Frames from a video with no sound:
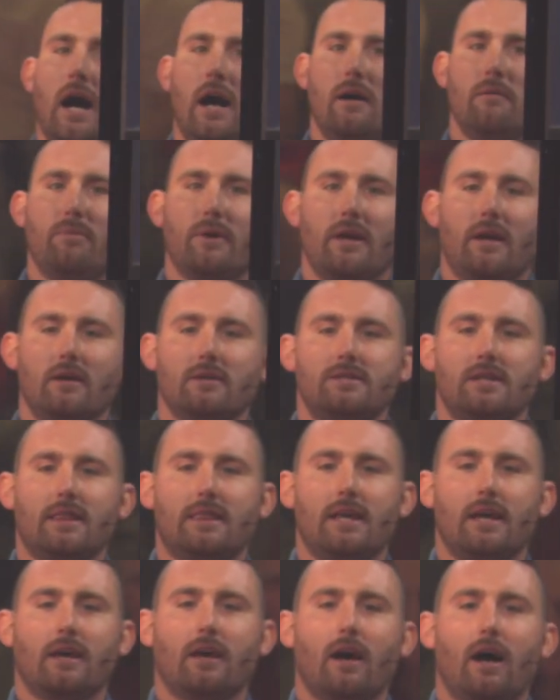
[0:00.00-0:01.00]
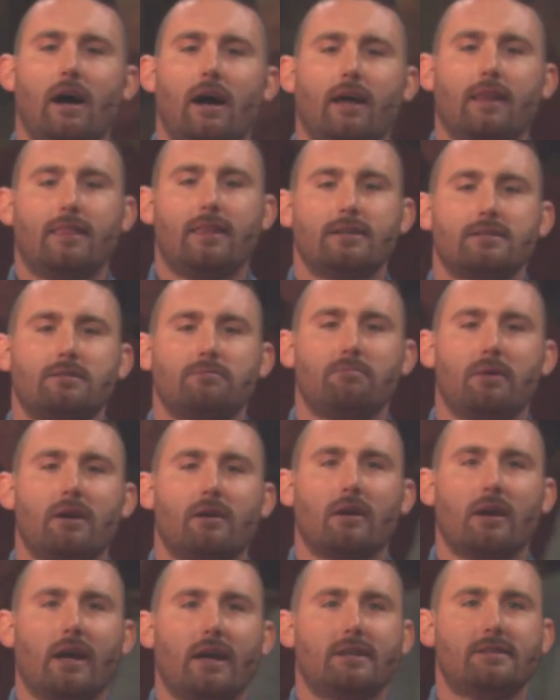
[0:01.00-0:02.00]
But here's the thing. This
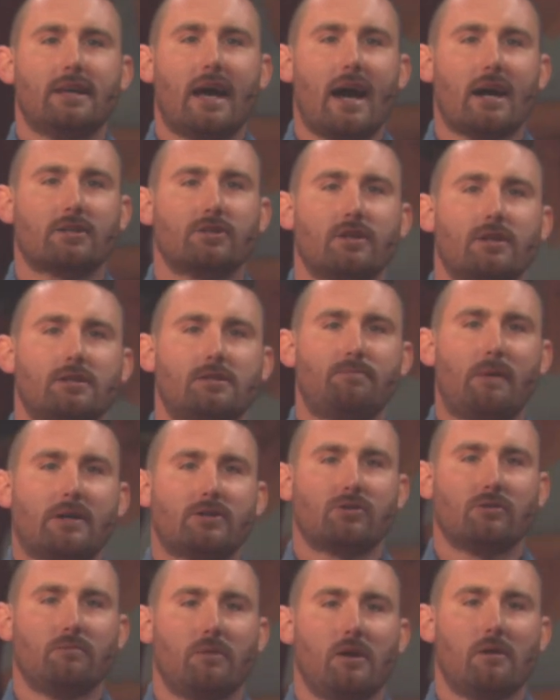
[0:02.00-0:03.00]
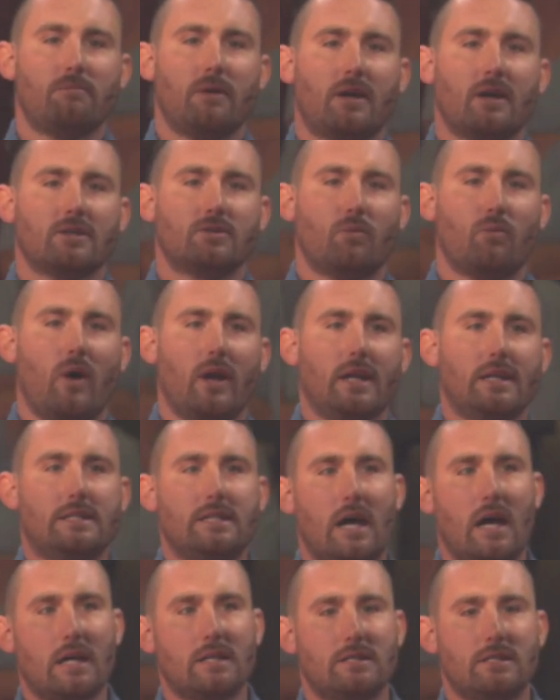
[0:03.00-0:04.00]
mirror is actually a special mirror because what it
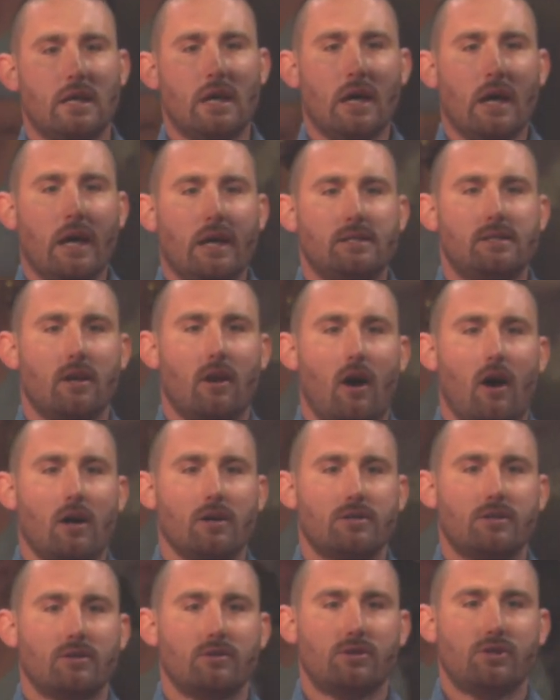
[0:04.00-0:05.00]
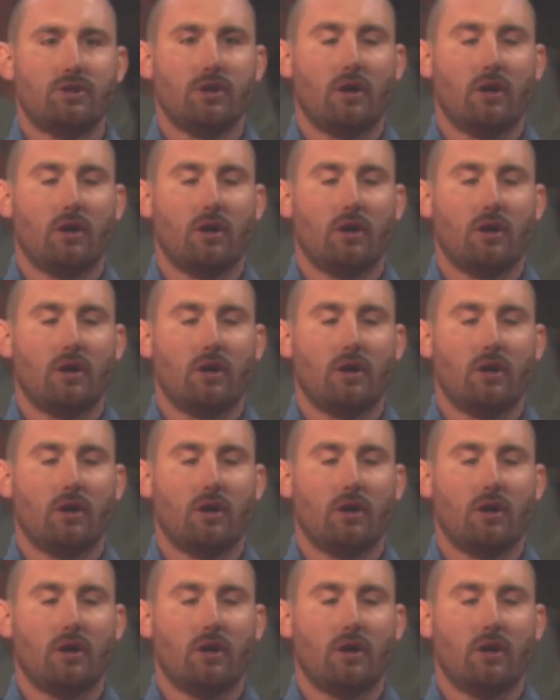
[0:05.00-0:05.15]
does is it also